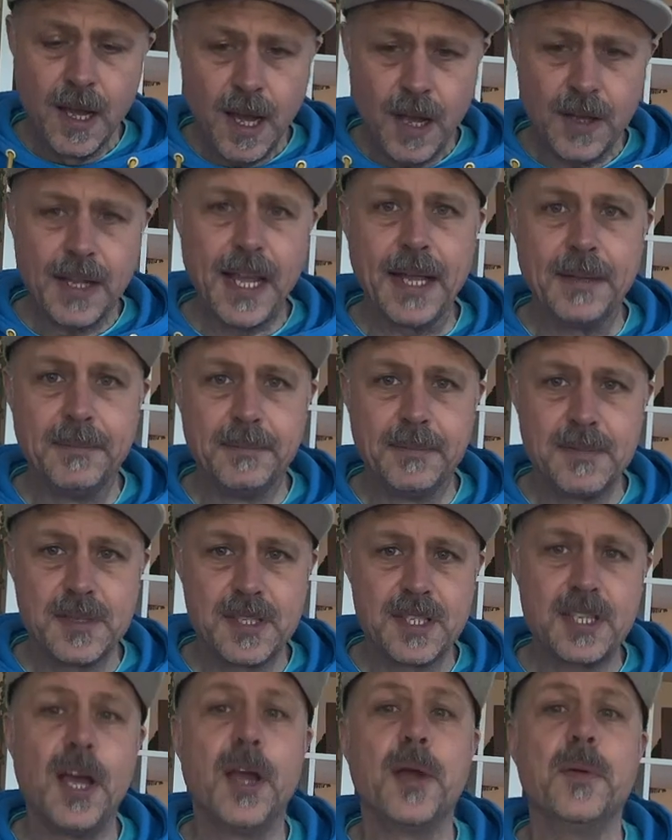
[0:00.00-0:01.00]
Okay,
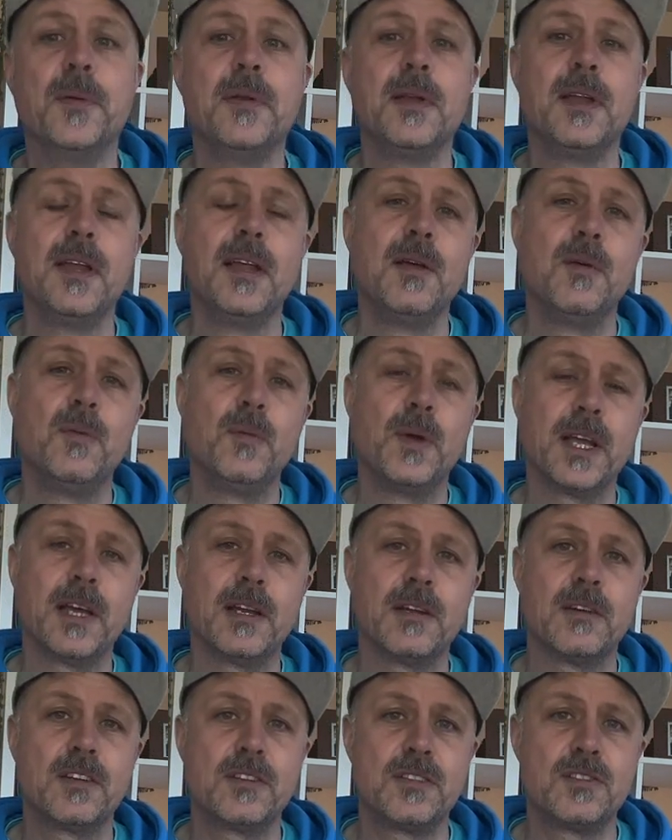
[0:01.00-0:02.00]
so we're
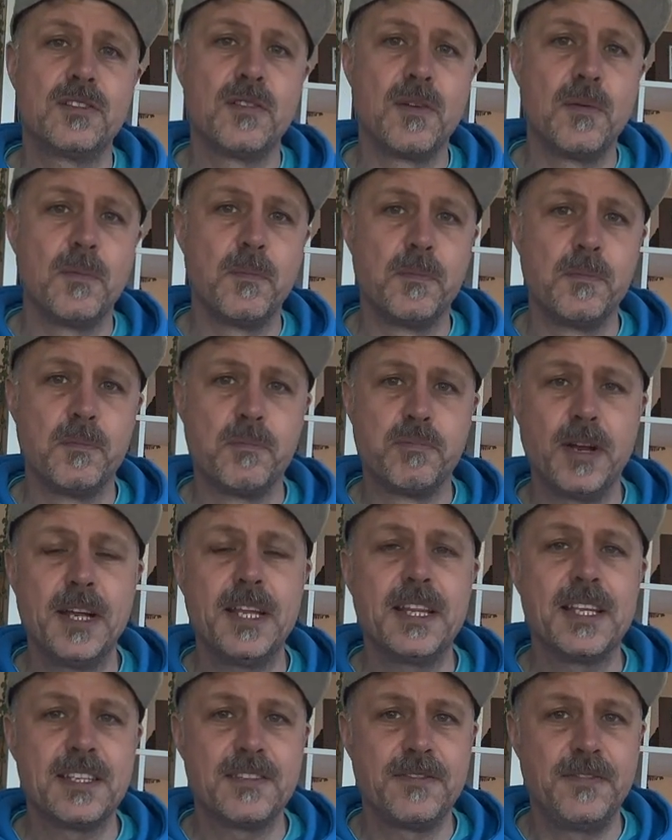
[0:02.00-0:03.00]
going to
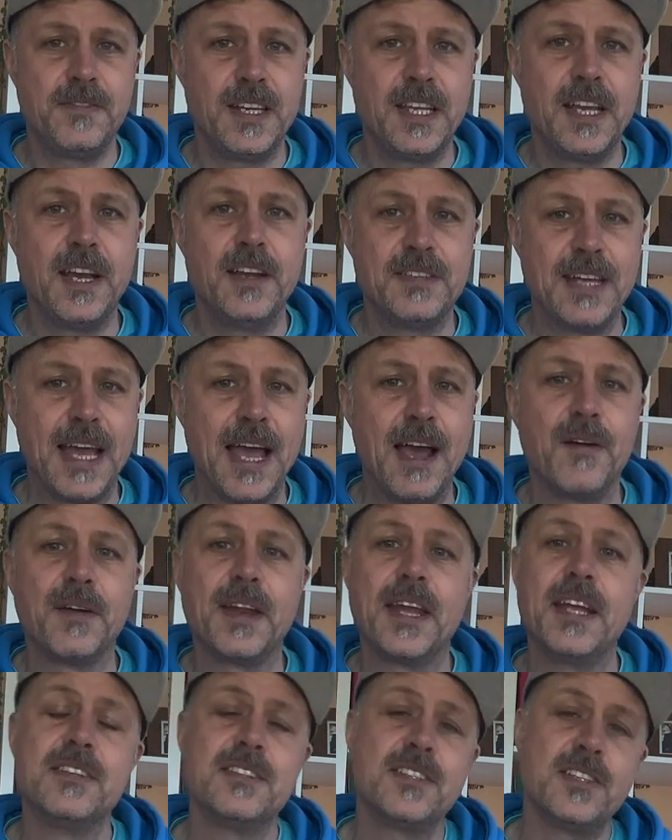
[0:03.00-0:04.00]
break this video
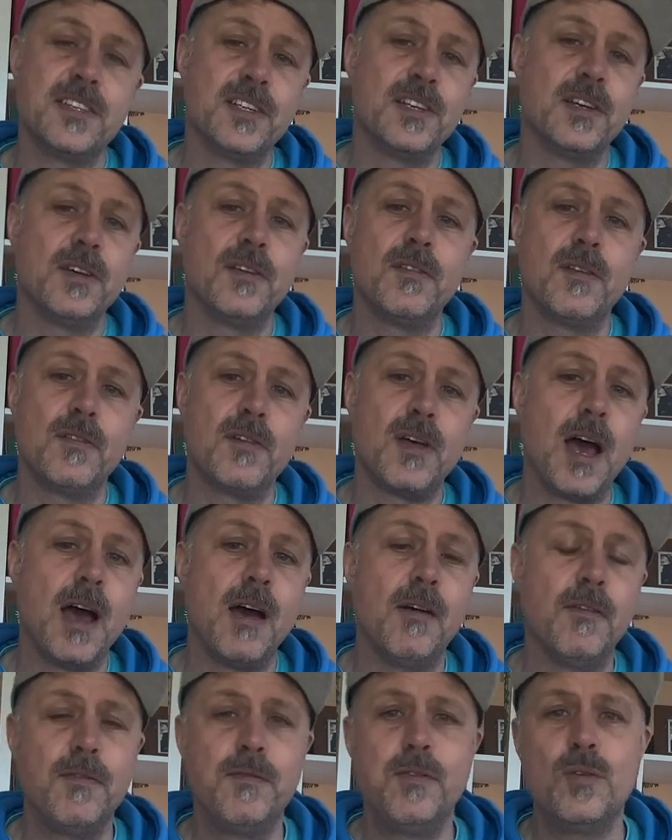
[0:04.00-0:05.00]
down into
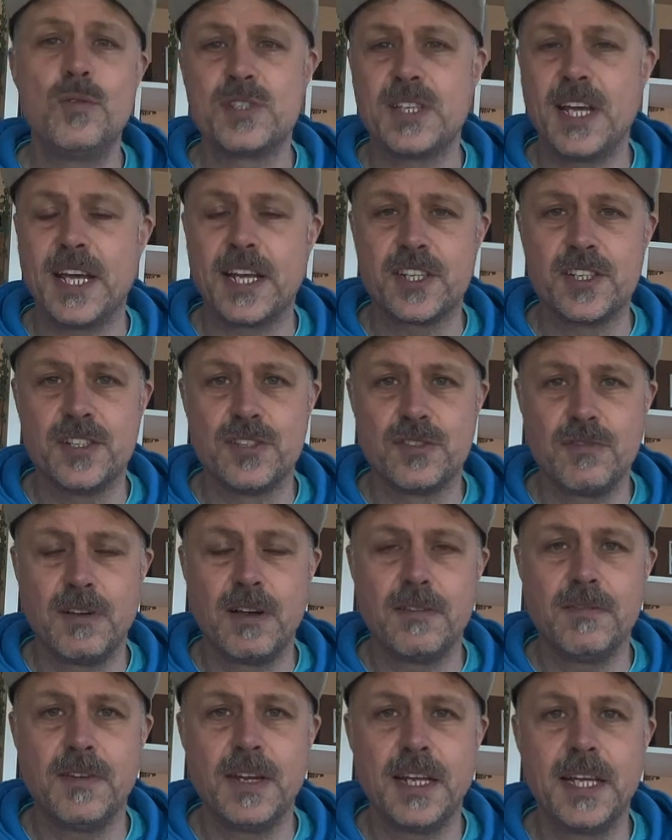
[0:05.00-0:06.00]
4 sections
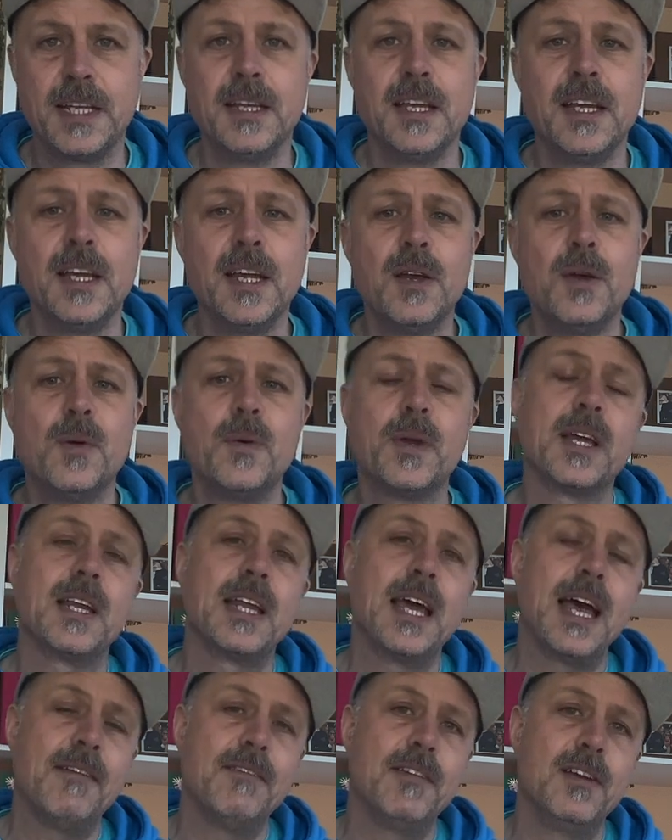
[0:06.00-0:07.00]
roughly. We're
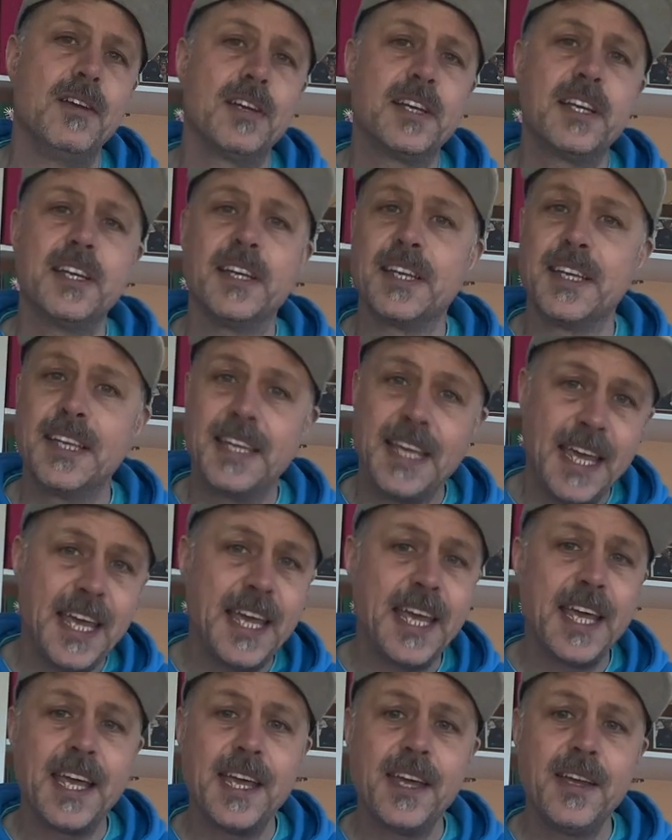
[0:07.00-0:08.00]
going to have a look at
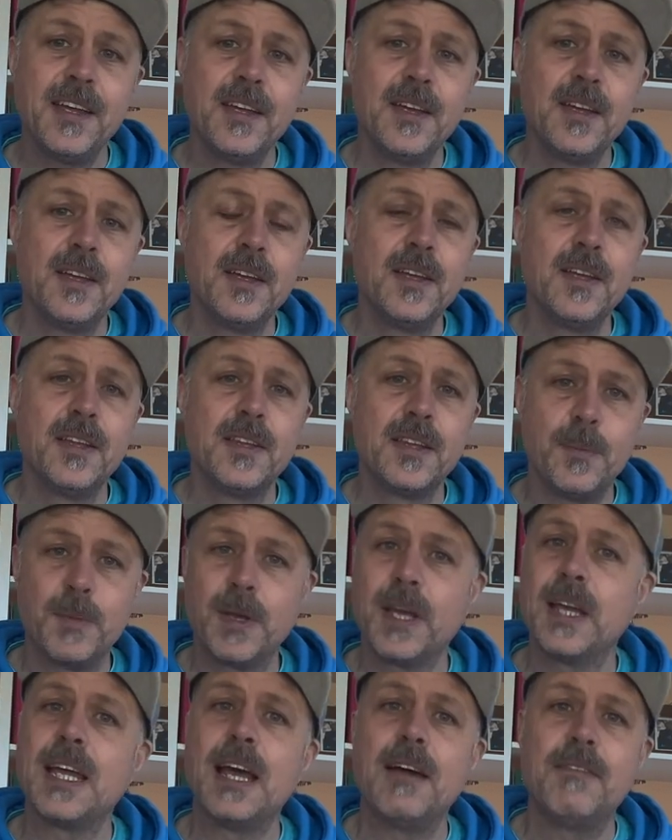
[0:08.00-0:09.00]
gear, then
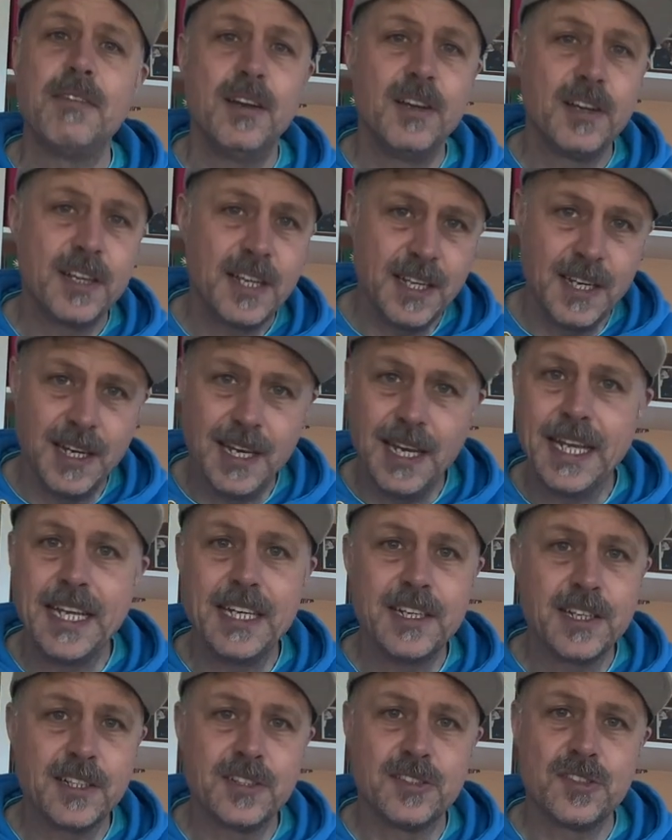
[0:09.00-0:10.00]
we're going to have a look at
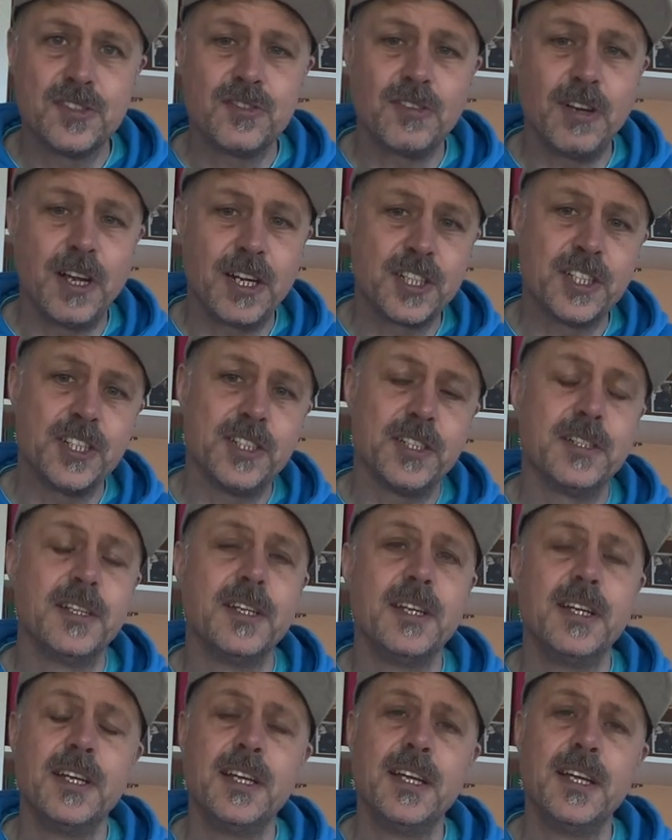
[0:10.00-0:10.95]
leader construction,